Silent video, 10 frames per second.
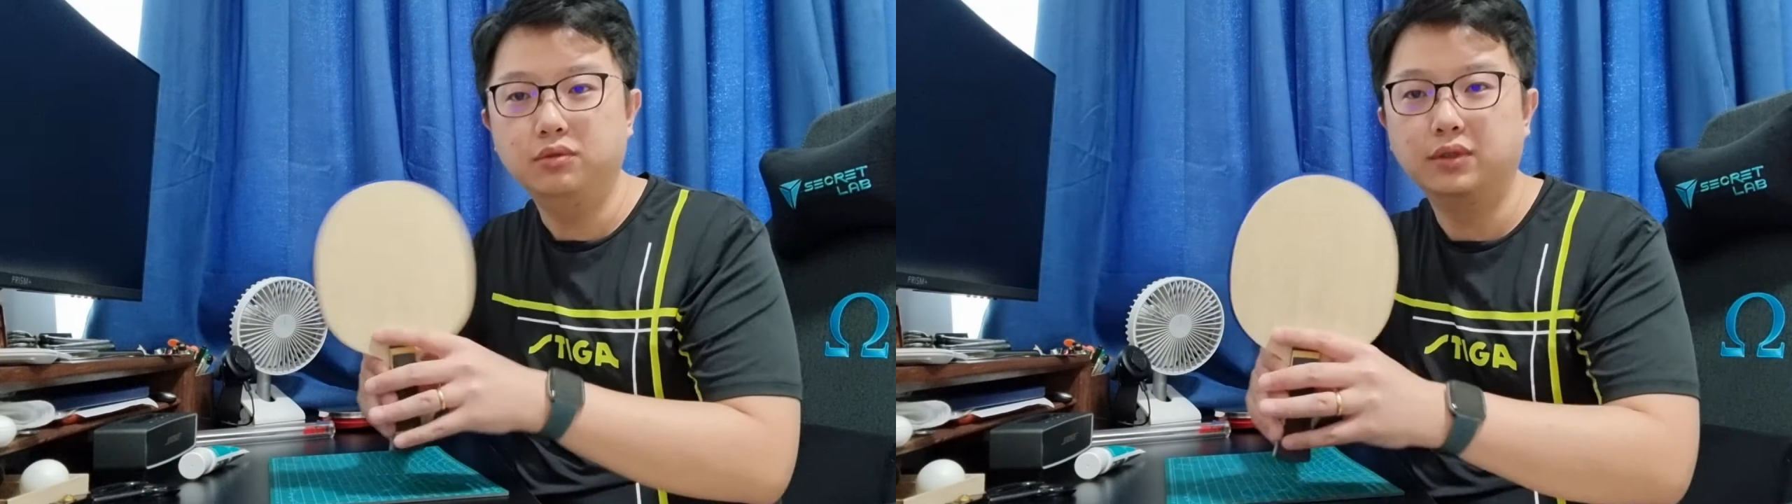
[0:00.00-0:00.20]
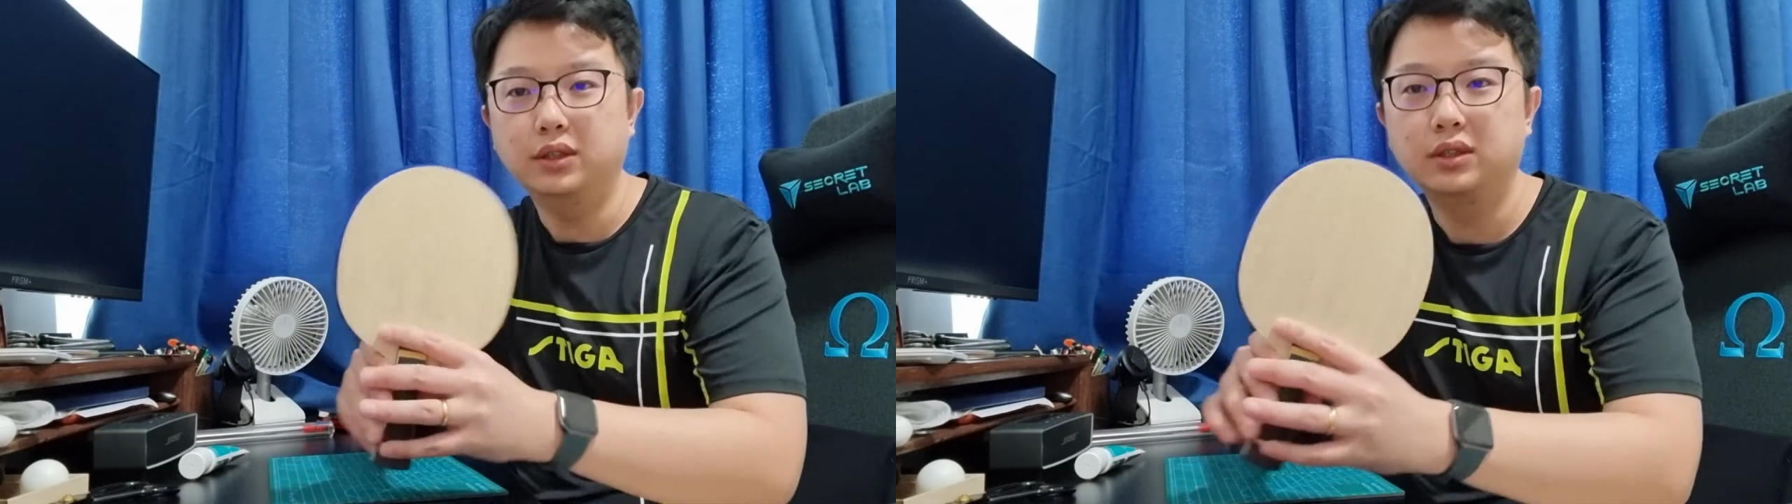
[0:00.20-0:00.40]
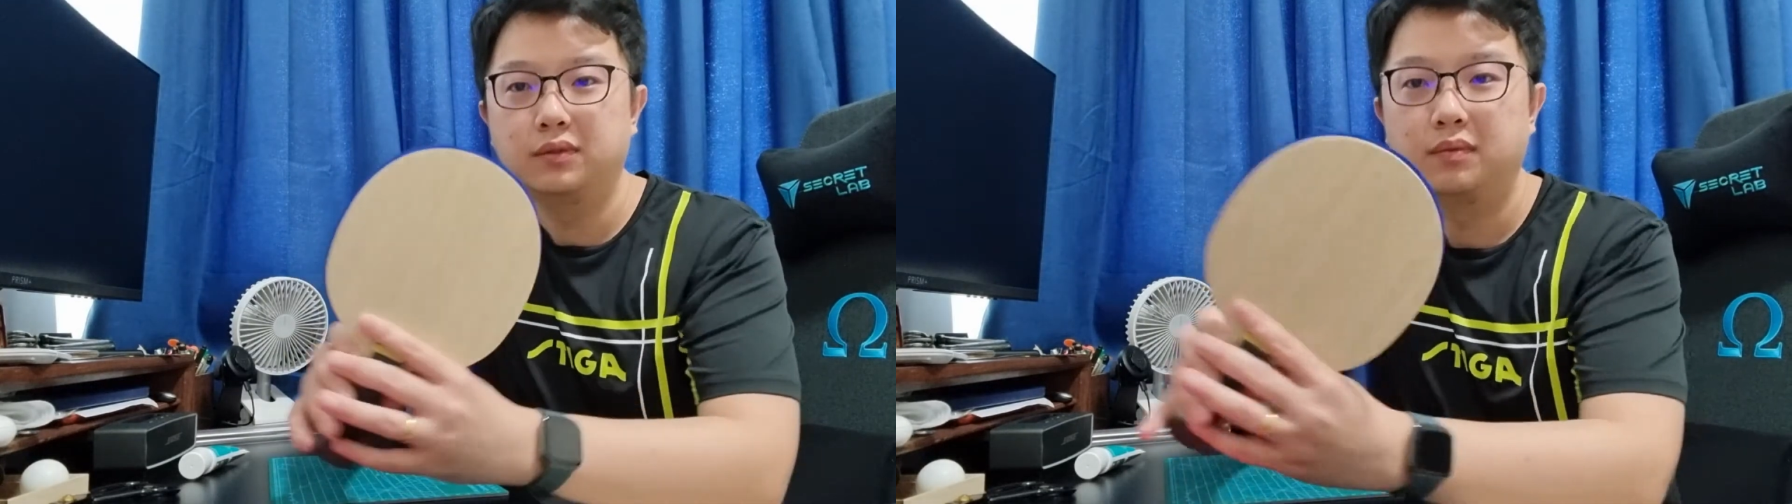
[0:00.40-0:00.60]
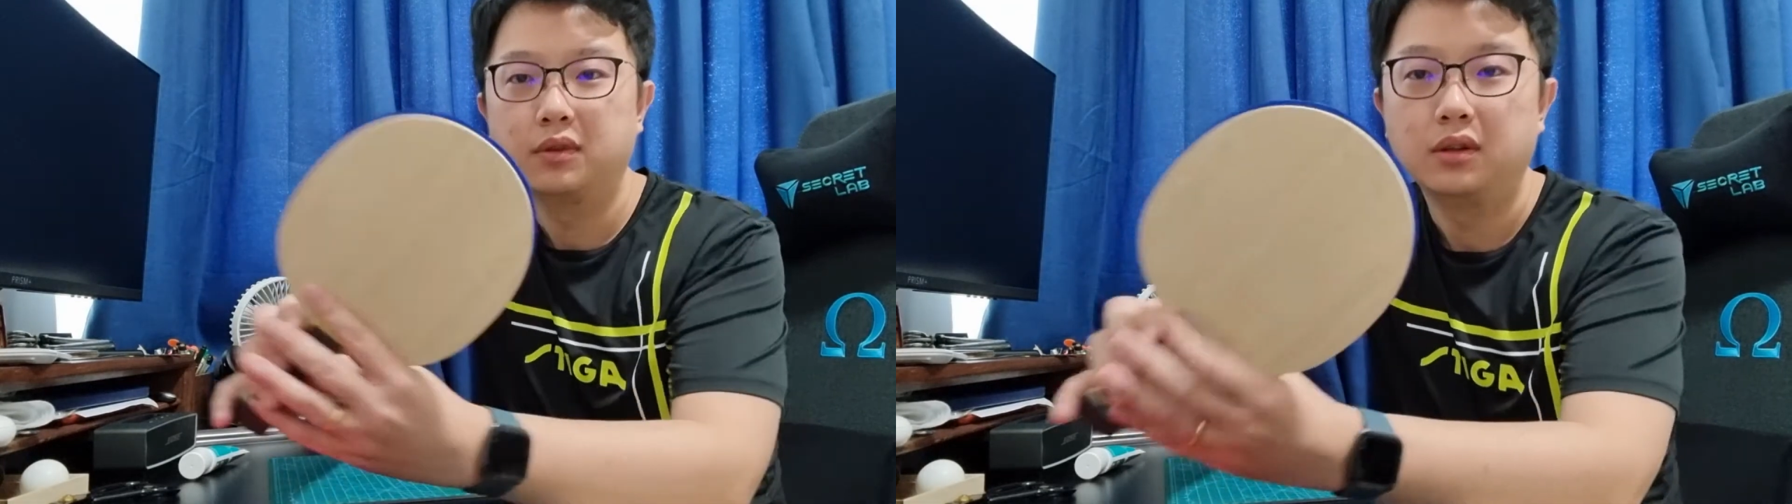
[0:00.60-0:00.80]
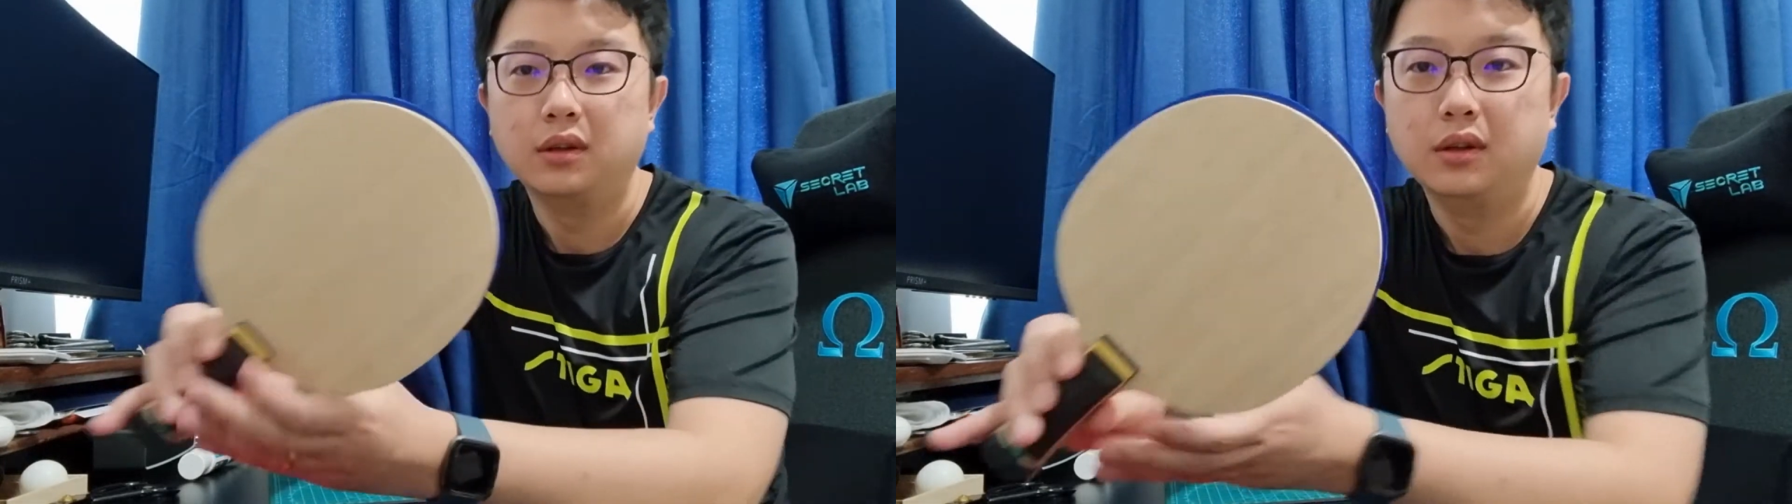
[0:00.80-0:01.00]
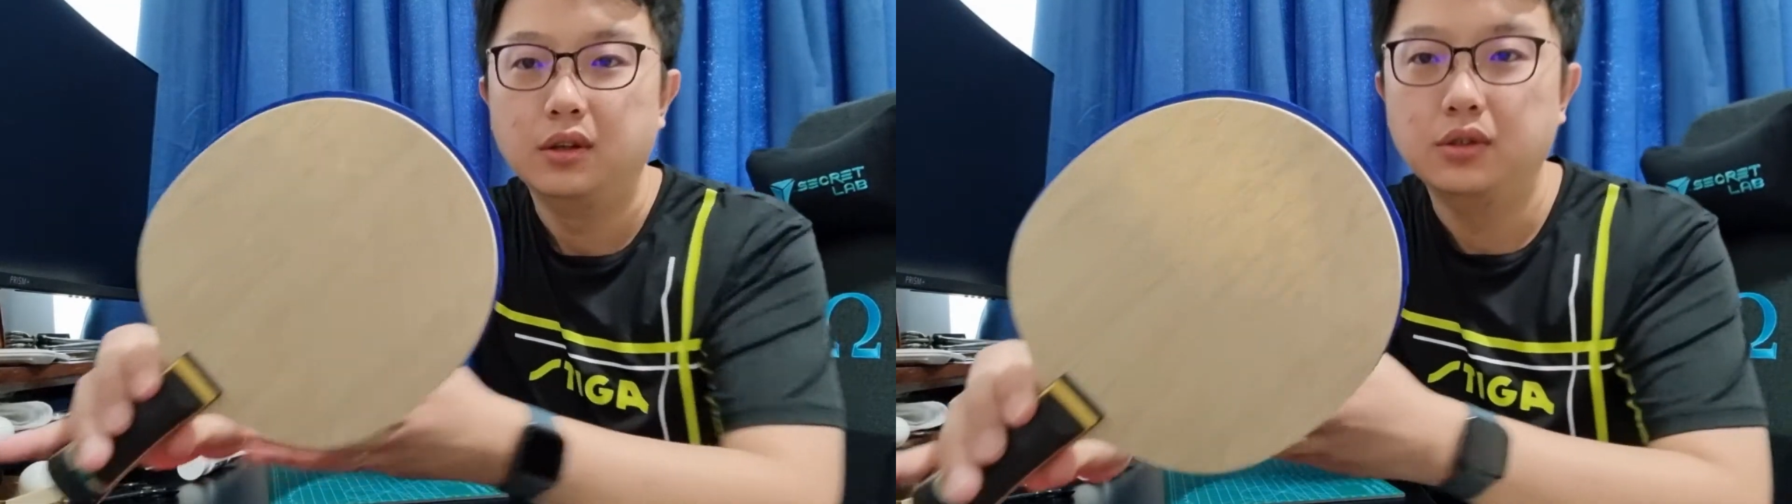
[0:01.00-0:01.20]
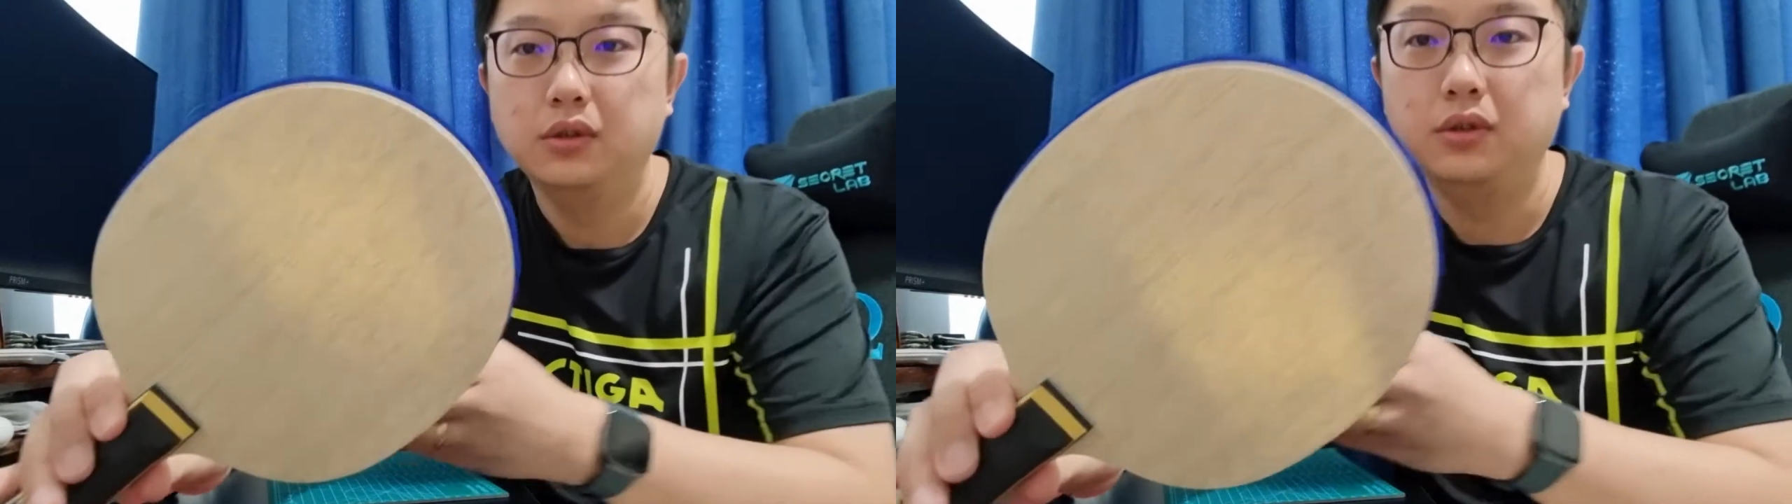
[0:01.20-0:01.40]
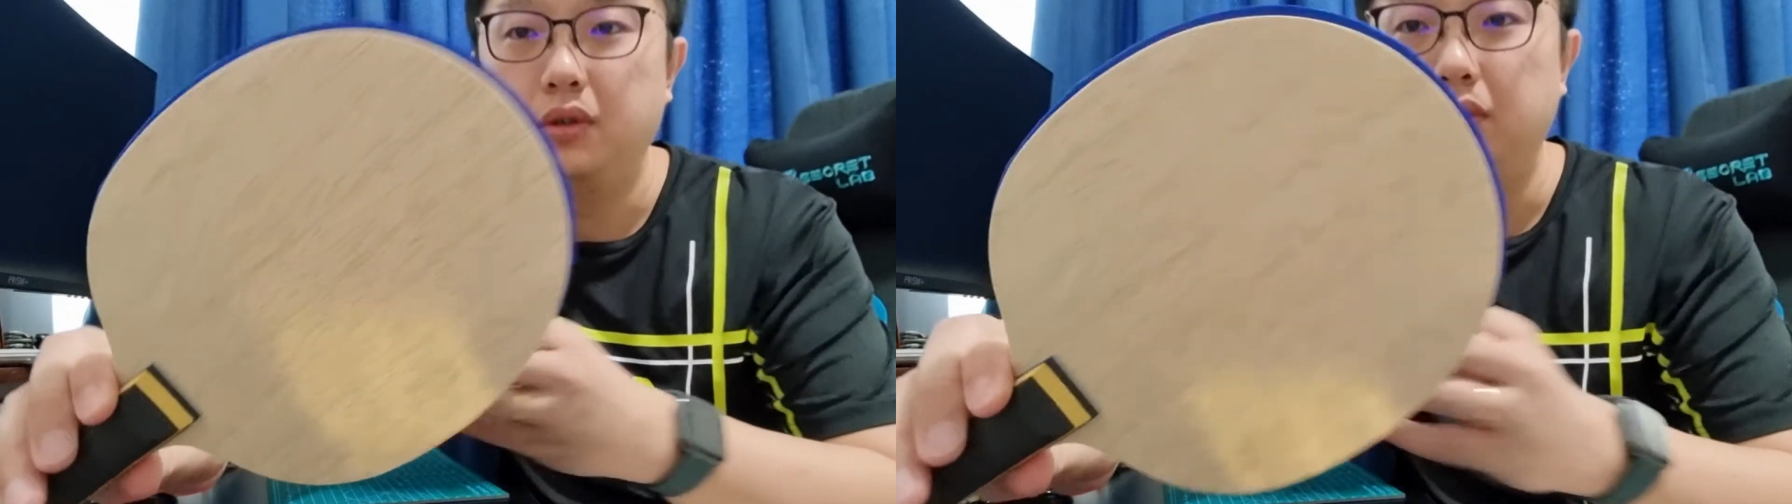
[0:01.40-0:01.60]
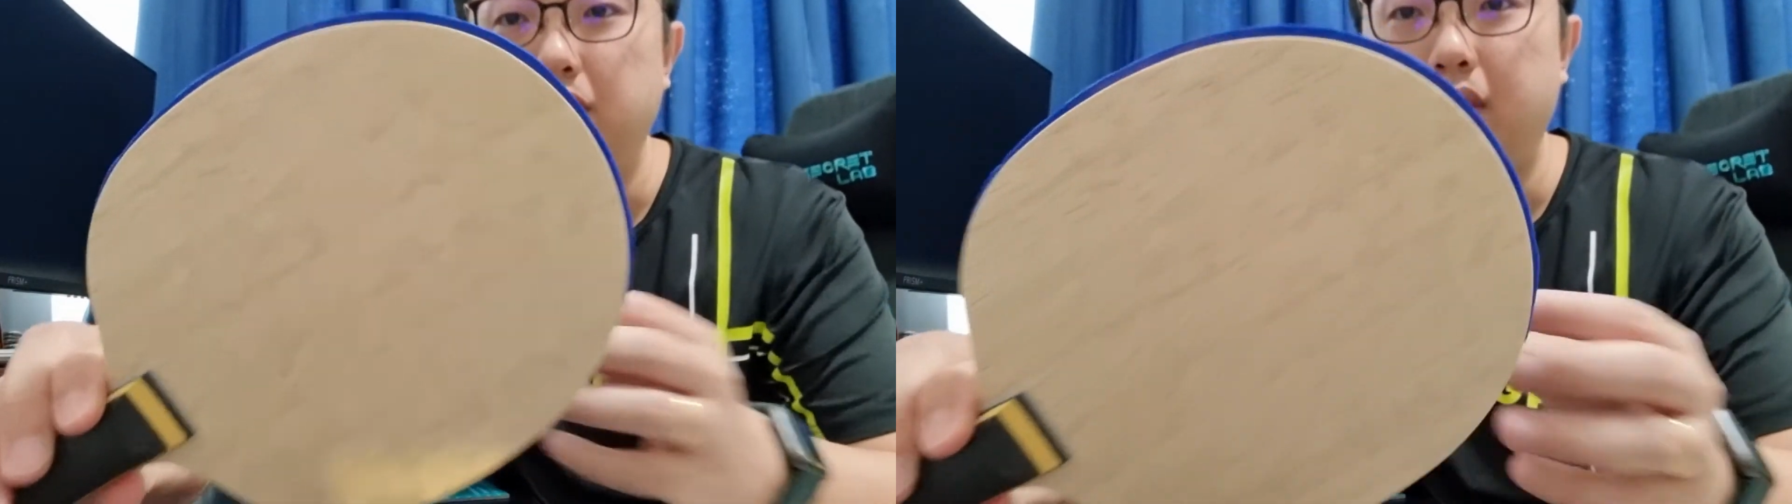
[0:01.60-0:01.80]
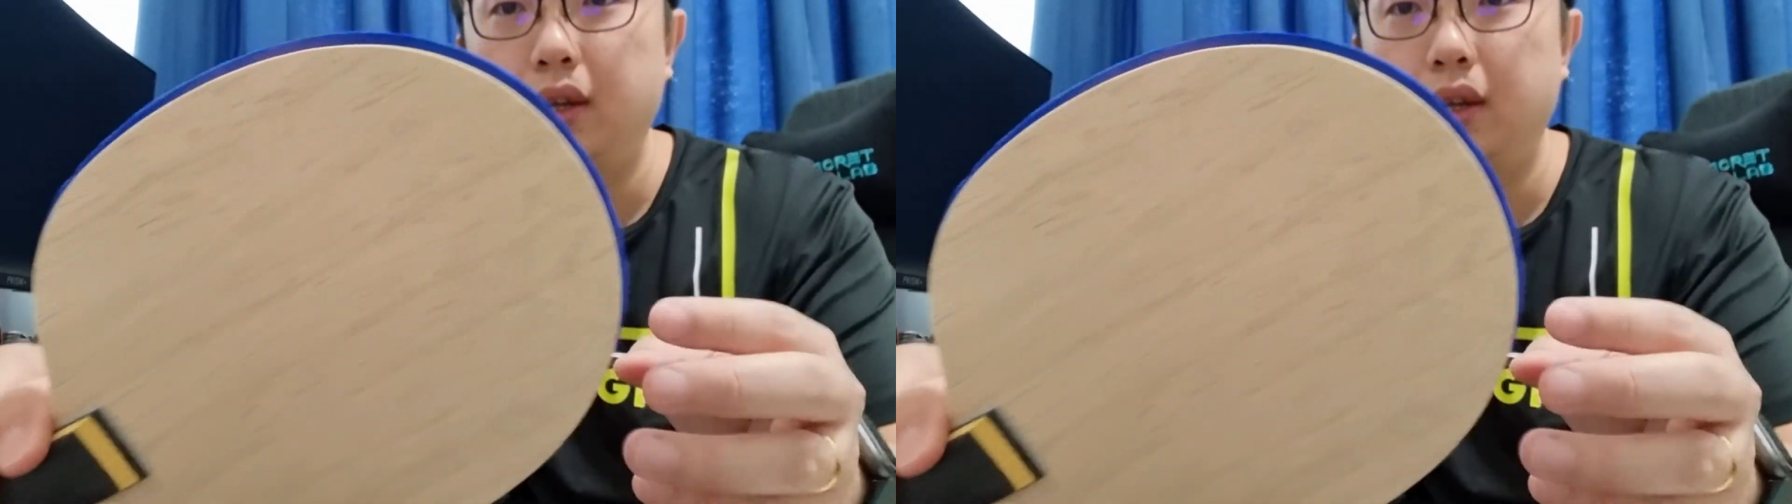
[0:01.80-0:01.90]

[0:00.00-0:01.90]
first. So you can